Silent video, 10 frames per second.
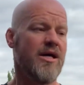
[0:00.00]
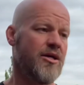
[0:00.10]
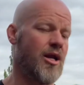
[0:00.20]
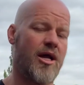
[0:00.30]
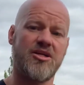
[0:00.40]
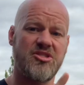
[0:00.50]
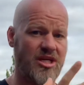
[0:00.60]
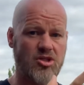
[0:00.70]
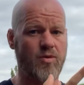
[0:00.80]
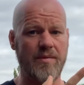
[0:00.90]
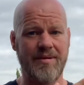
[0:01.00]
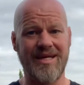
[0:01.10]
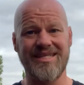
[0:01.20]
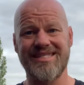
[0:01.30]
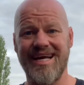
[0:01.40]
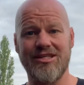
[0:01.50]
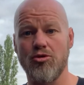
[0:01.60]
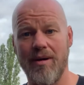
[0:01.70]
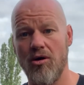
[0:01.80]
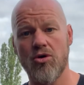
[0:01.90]
you know, like a 6-week beginner's
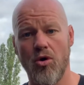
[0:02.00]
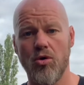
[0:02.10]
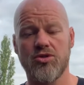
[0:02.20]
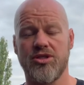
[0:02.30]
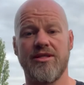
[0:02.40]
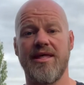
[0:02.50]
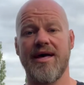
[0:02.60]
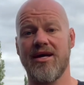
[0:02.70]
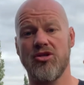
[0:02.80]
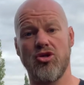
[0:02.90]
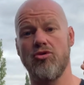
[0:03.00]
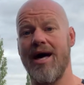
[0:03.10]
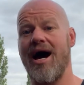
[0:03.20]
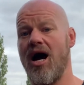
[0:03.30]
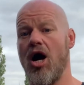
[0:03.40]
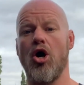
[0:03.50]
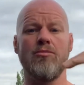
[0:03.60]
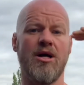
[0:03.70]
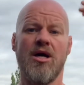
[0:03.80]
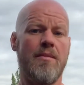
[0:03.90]
kettlebell course, and then they can do that at home,